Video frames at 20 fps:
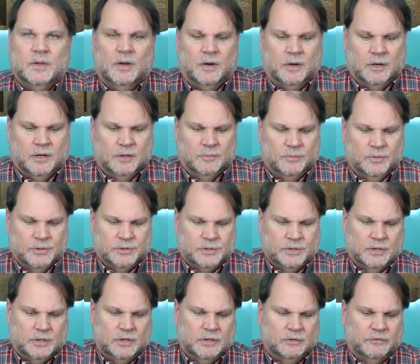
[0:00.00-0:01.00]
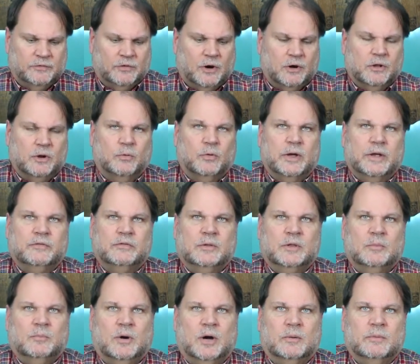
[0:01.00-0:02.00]
are going to push it a little farther away from
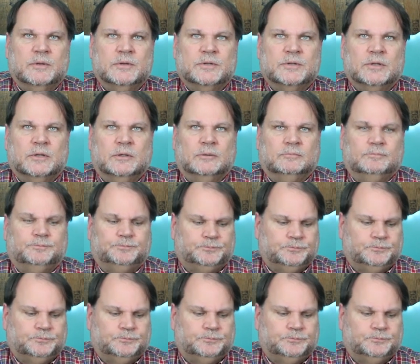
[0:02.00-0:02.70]
the bourbon. So,